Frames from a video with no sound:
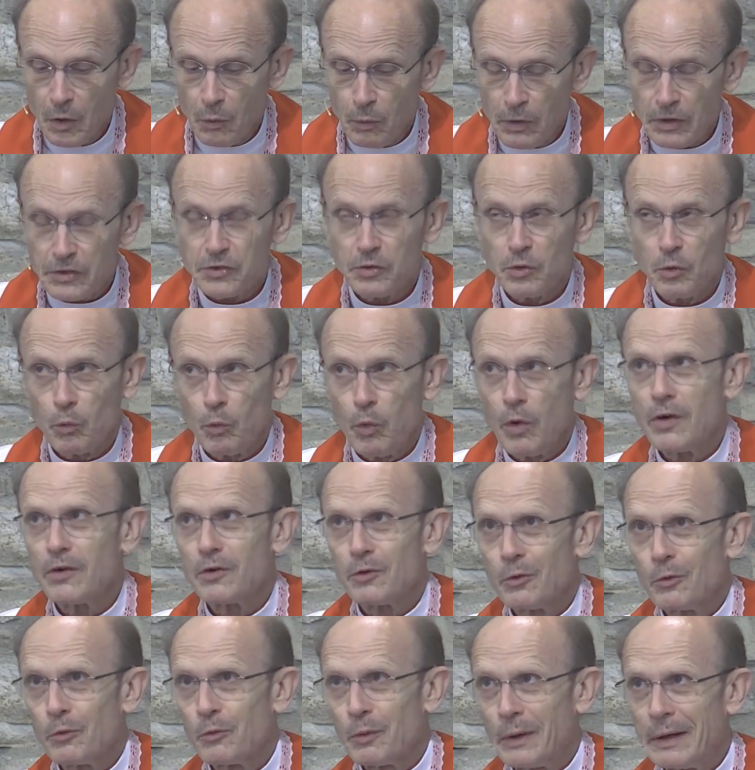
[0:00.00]
which
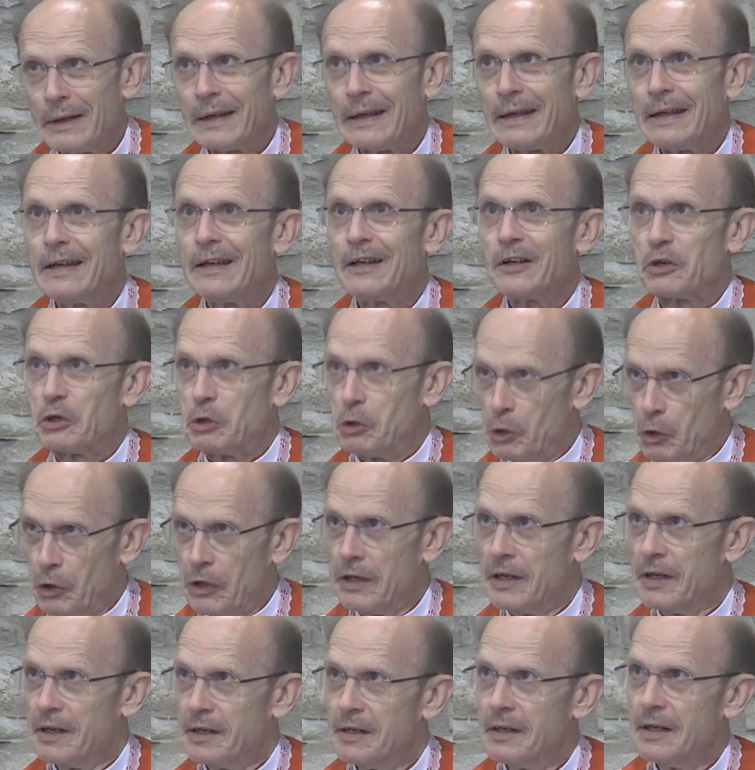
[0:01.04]
weren't really
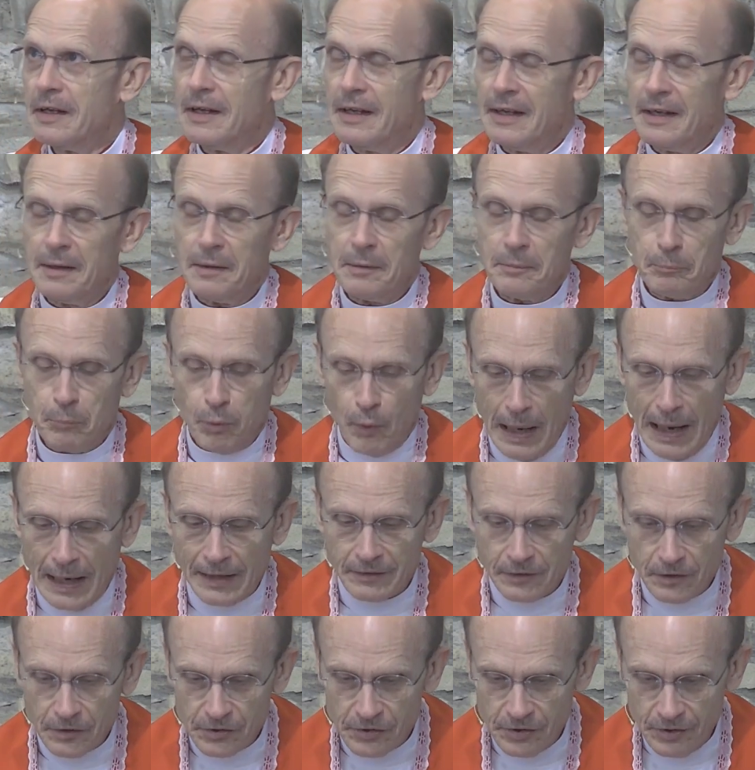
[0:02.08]
good
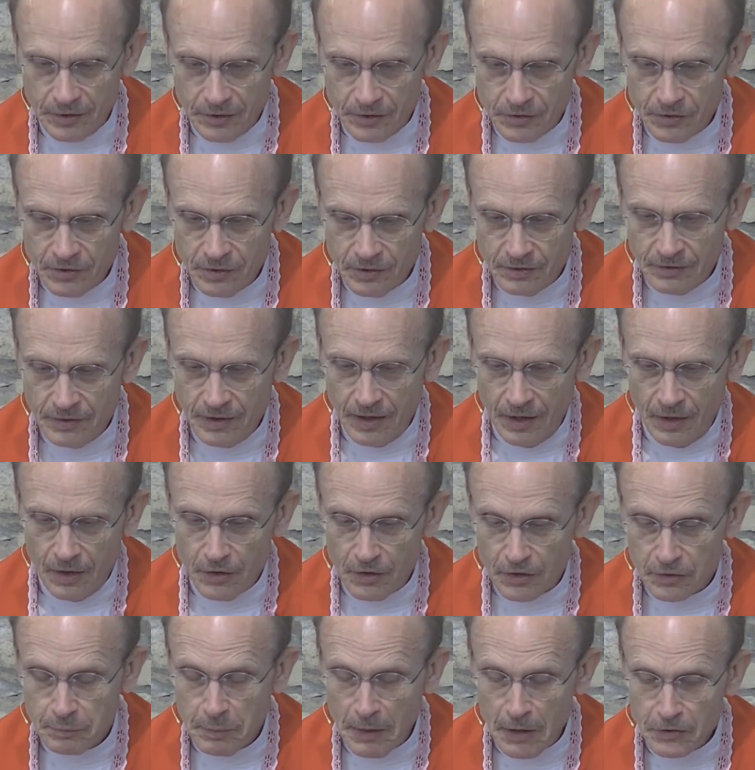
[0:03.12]
practices there,
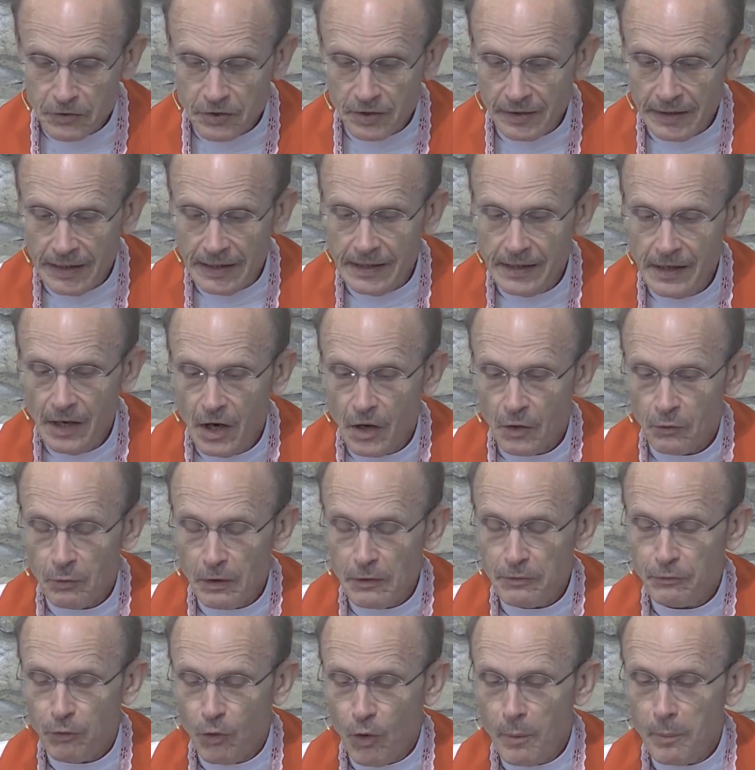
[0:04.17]
especially
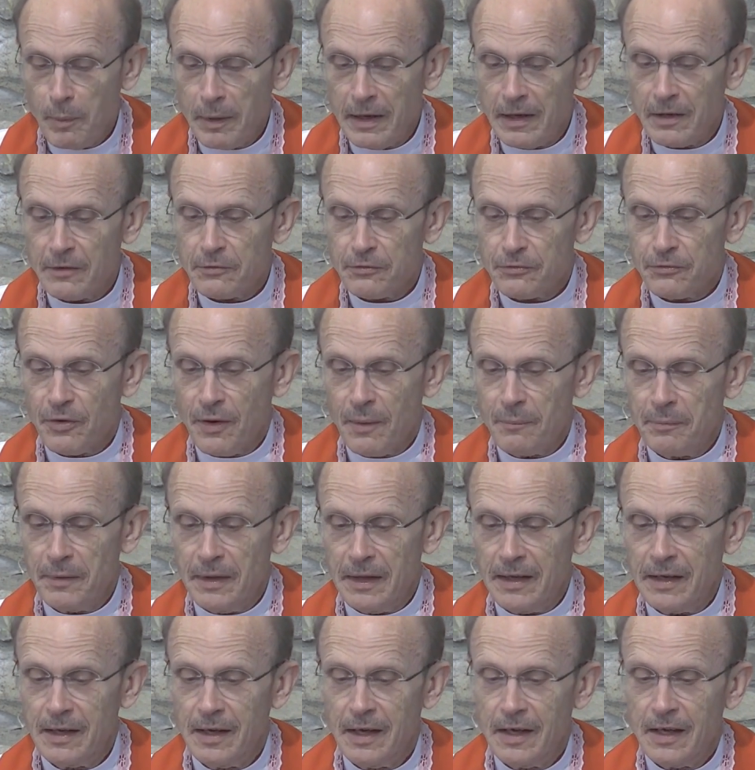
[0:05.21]
reforming it from
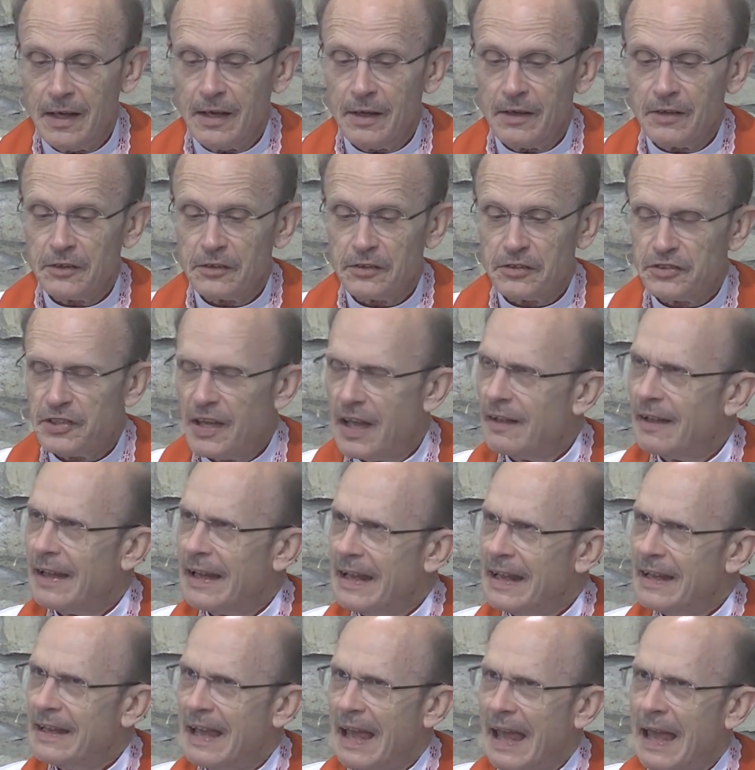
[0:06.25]
the
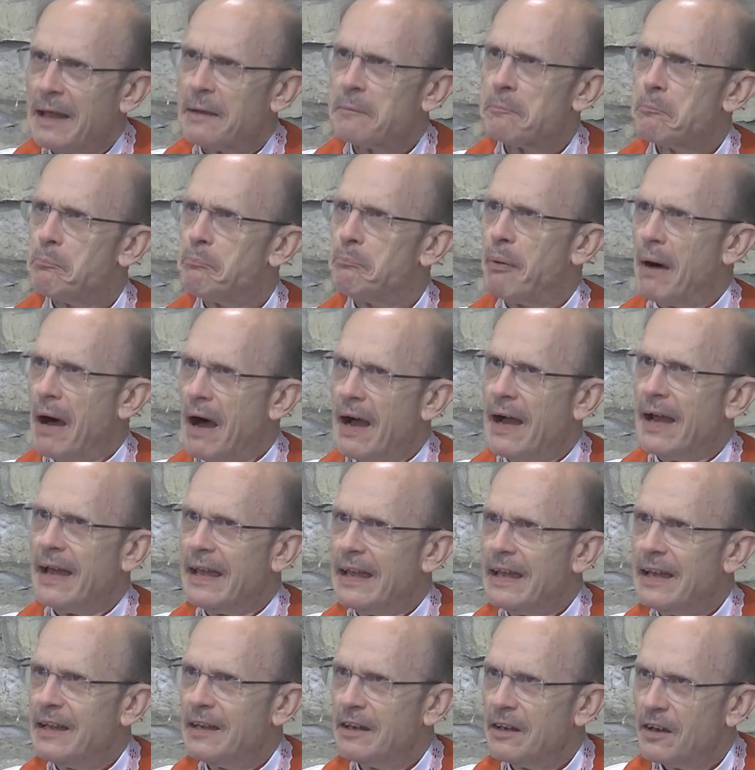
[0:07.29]
selling and
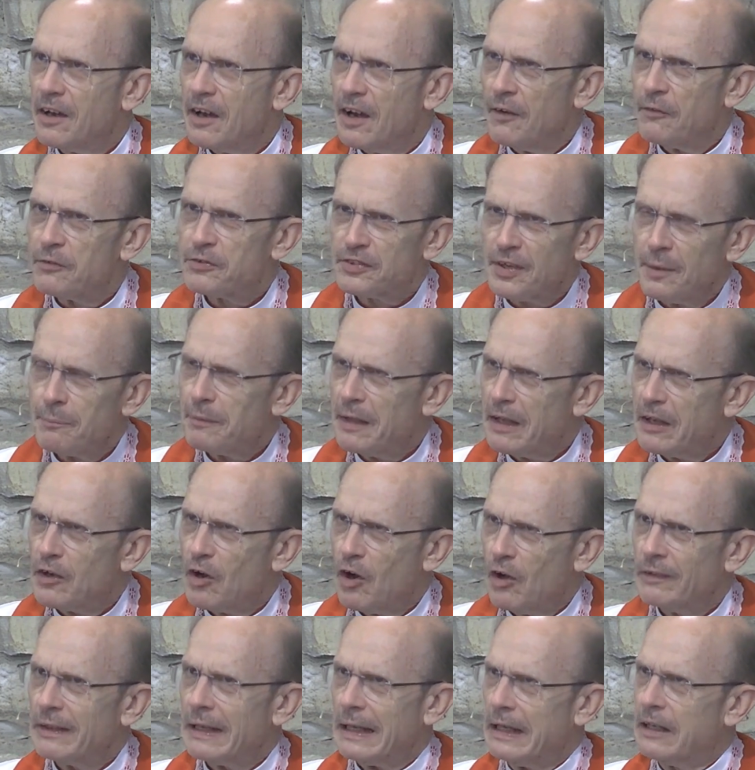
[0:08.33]
buying of something
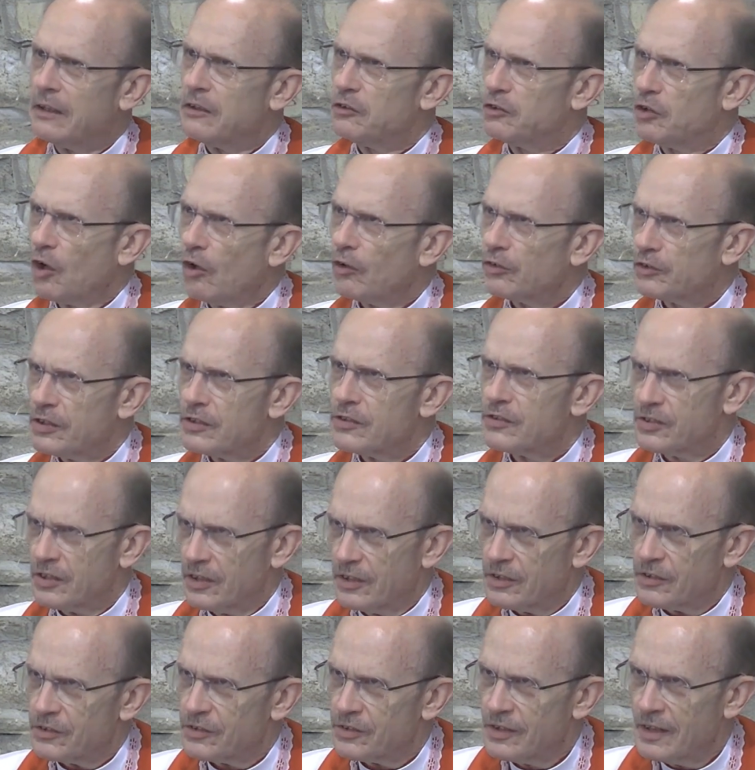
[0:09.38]
called
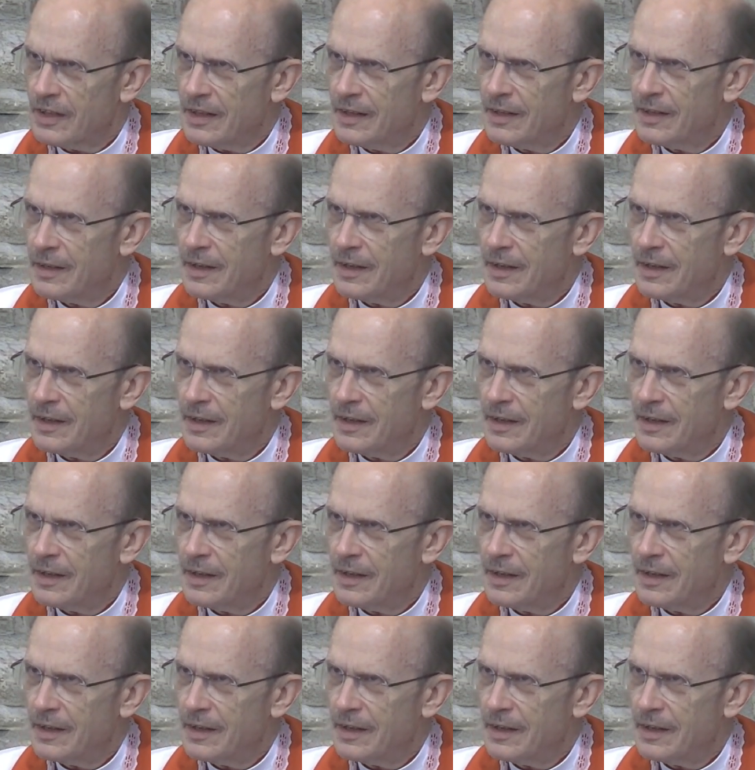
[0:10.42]
indulgences.